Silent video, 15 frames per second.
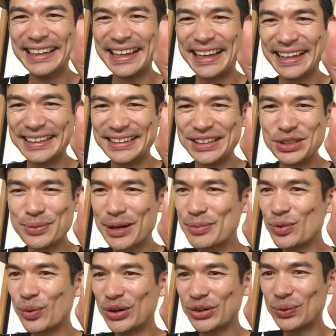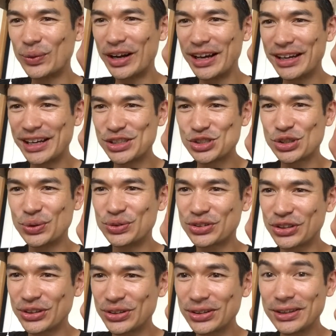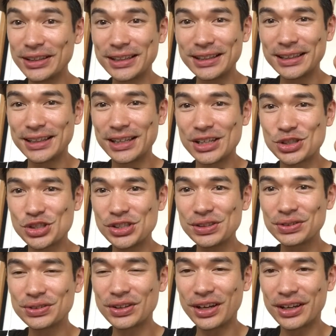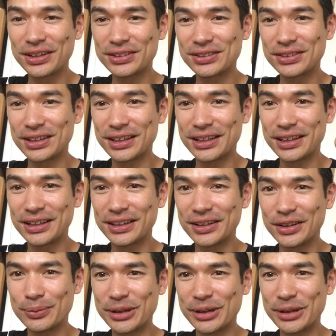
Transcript: And uh, you might be wondering why I chose her. Uh, she is not uh, the